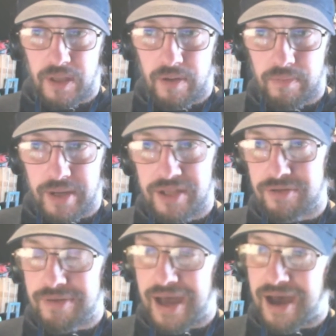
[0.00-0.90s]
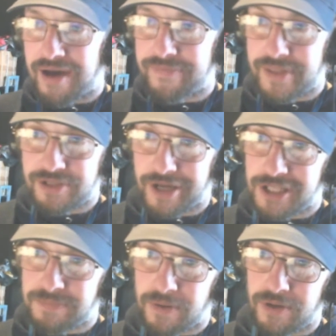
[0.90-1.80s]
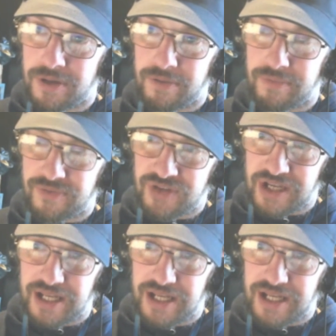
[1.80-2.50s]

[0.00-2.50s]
when you have the transponder with sending